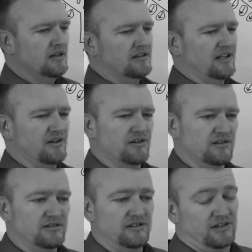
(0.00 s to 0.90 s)
that
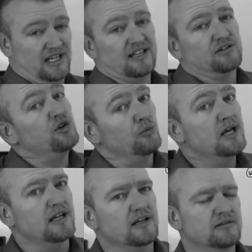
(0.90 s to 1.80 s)
you're getting too
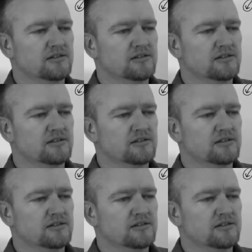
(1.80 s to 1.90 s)
many.